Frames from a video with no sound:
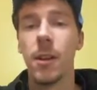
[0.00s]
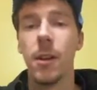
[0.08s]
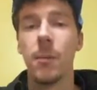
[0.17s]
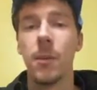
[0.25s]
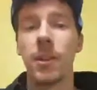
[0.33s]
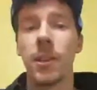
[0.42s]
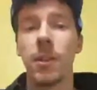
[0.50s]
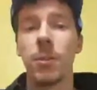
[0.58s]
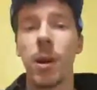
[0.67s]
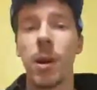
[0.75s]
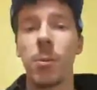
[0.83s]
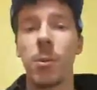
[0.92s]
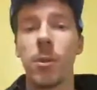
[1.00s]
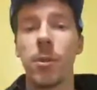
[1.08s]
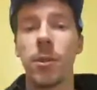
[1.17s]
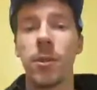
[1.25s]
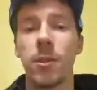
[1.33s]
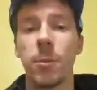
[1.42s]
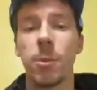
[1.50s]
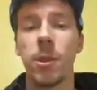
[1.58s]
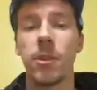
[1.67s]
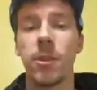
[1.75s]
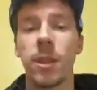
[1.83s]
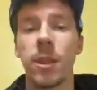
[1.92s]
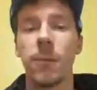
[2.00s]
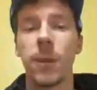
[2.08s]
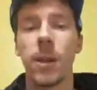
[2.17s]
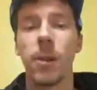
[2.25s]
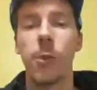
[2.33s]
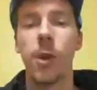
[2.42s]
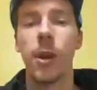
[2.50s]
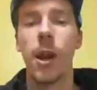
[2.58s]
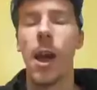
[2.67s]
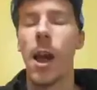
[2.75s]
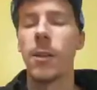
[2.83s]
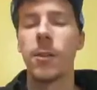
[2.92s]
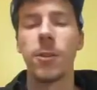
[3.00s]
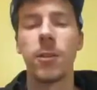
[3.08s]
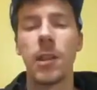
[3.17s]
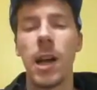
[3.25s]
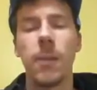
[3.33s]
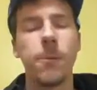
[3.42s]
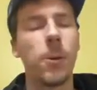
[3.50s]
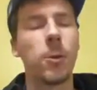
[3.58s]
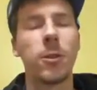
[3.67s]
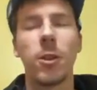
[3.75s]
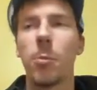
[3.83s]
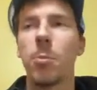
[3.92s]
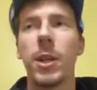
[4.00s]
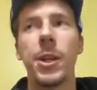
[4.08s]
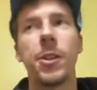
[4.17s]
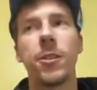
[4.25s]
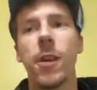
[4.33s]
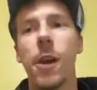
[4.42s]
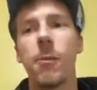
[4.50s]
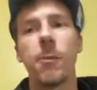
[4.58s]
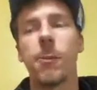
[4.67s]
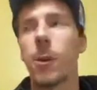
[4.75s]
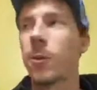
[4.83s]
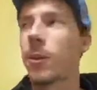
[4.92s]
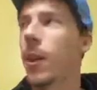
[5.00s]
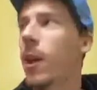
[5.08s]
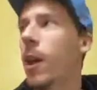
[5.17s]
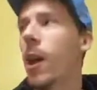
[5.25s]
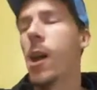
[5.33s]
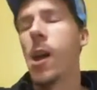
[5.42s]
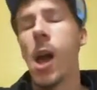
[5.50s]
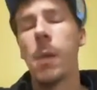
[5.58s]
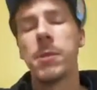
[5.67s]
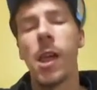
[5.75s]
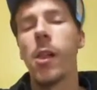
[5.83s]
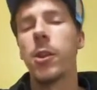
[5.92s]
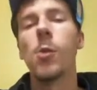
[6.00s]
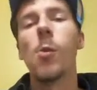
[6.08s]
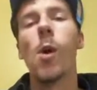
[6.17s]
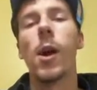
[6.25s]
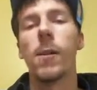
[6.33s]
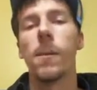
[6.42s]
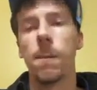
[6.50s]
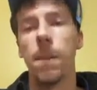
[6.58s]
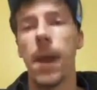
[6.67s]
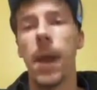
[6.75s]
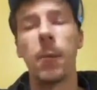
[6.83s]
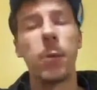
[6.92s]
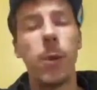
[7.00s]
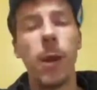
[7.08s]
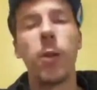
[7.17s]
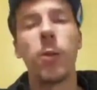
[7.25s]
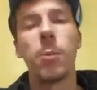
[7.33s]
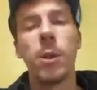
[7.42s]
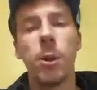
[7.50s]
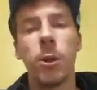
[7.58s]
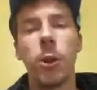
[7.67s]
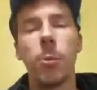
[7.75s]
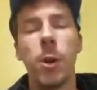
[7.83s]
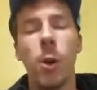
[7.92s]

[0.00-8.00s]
That's why this is a pretty significant event. There's a lot of folks that are playing this off, and folks, I'm telling you what, I would rather be a little bit